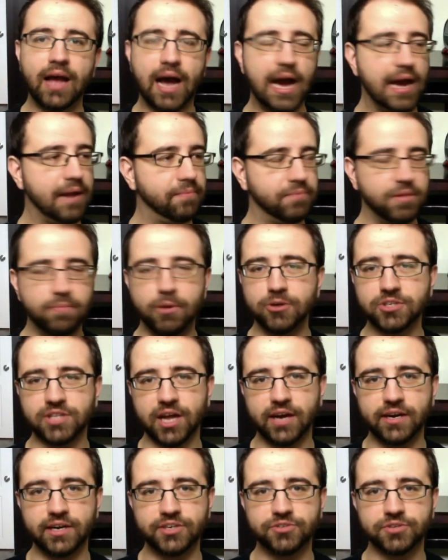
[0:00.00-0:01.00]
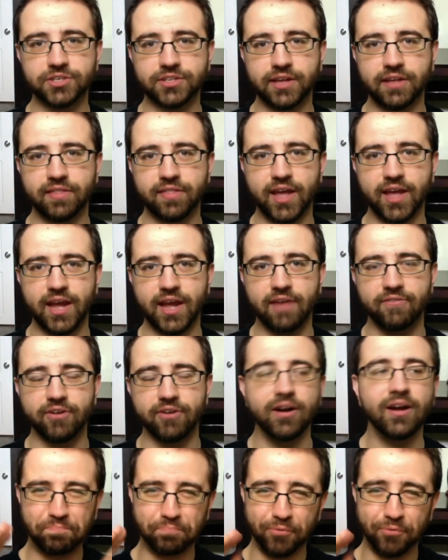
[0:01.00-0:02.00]
I am the most uninteresting thing
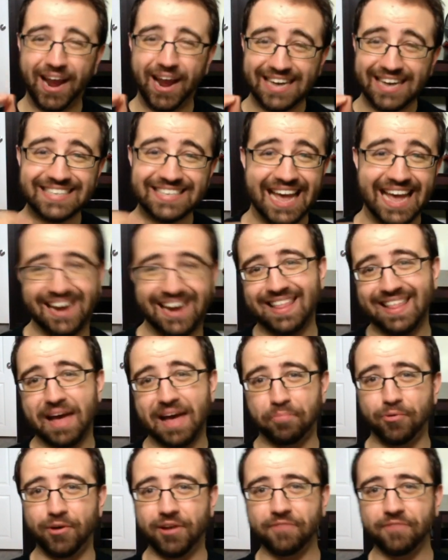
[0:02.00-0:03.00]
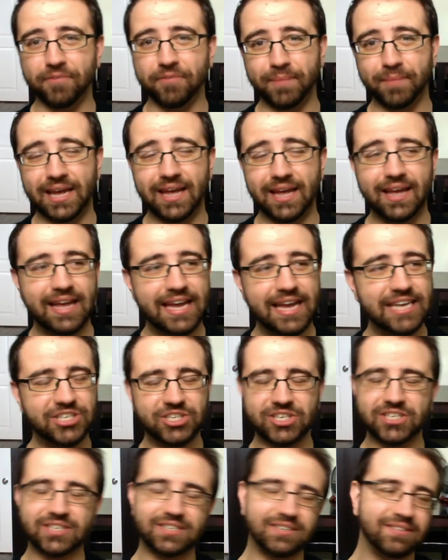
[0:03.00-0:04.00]
ever. Bran is getting to that point for me. He's
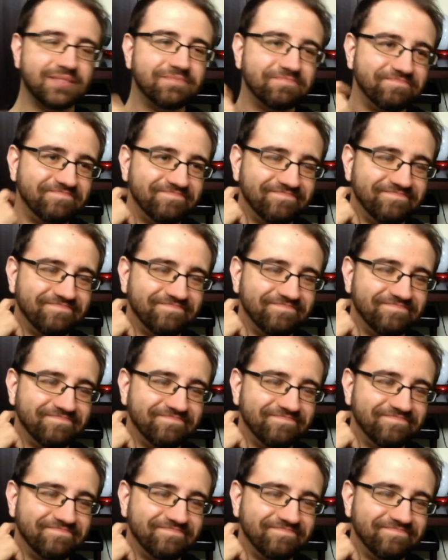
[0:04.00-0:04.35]
just...